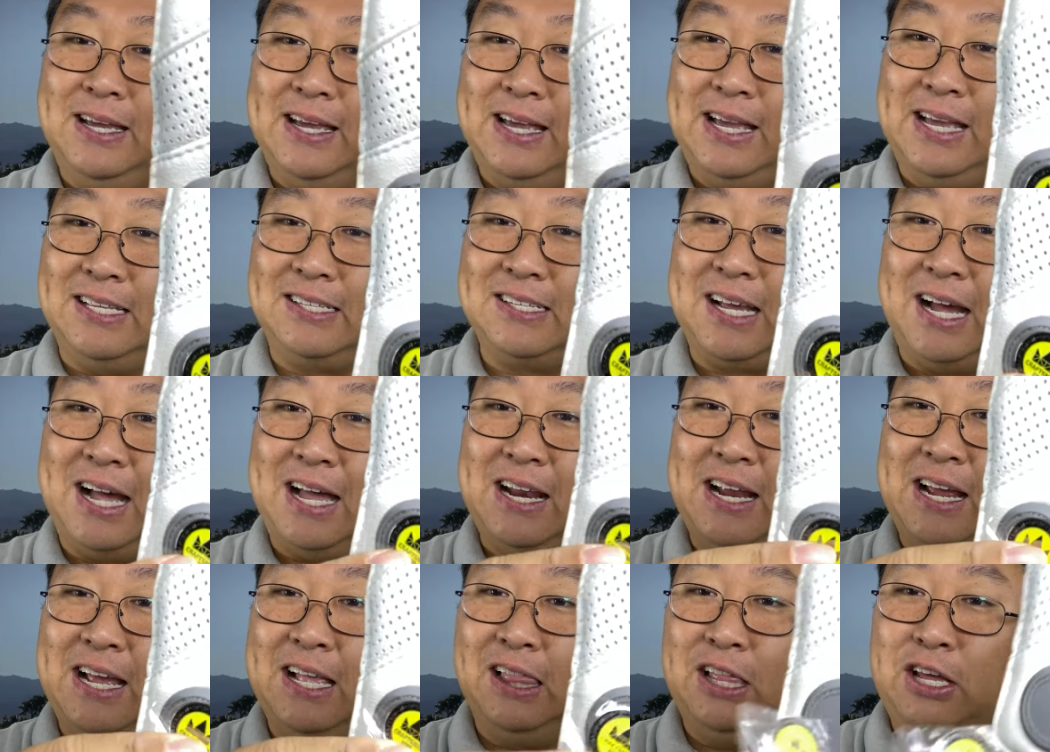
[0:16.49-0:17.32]
It's
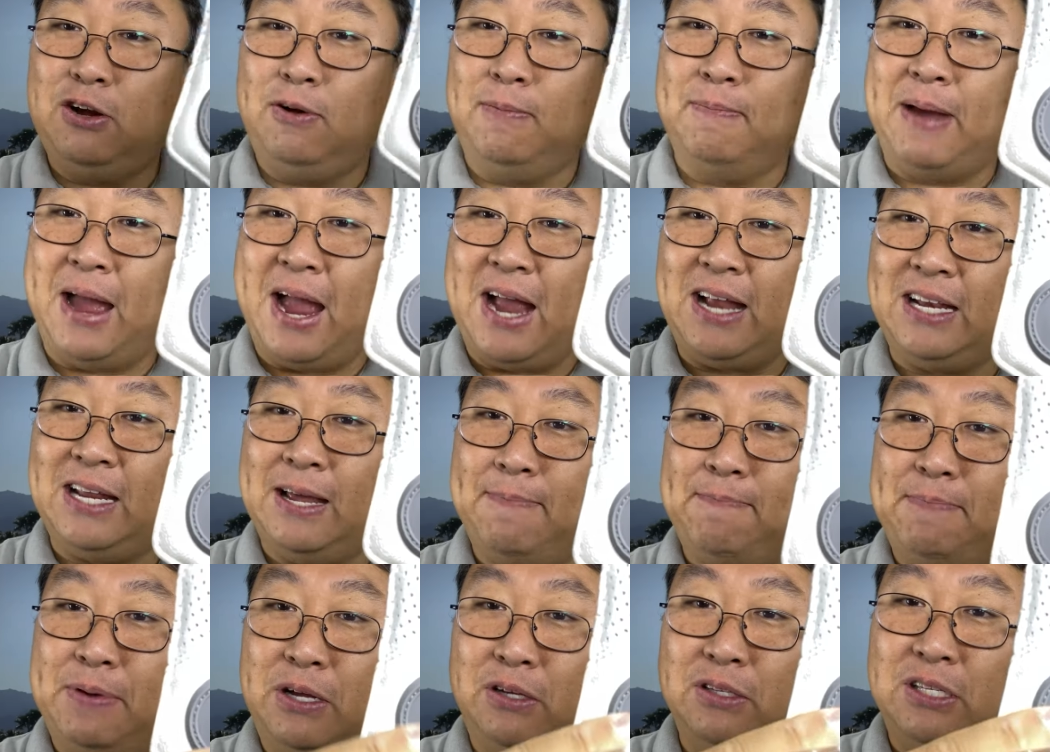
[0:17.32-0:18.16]
got a little
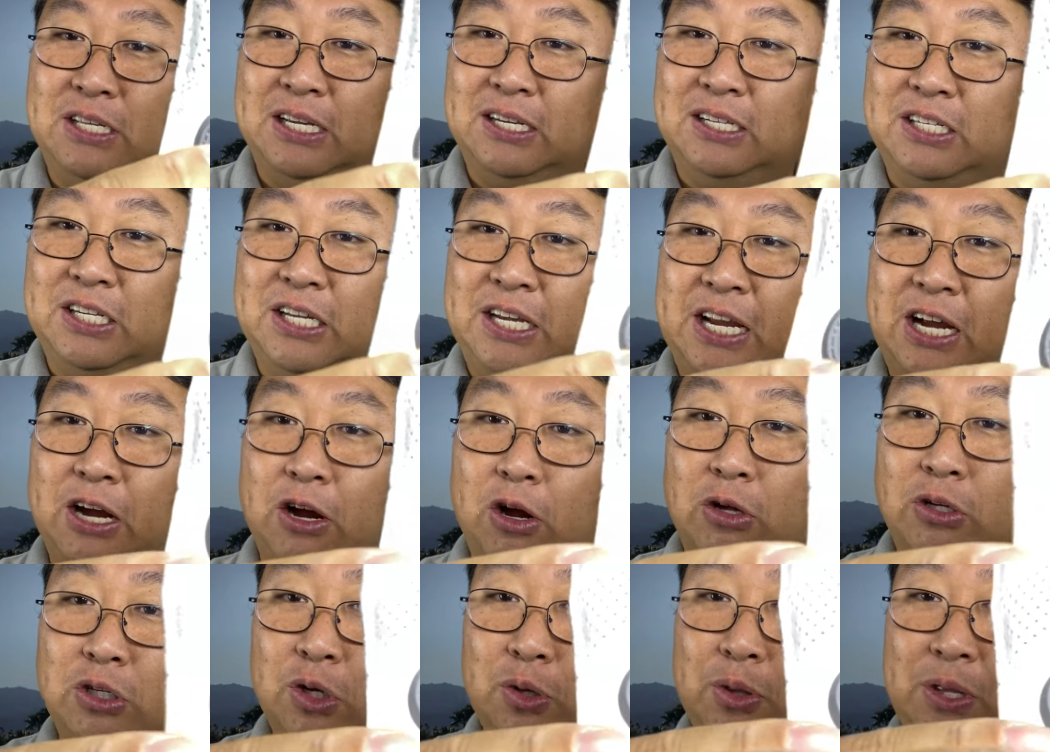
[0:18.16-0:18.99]
magnet built into here. So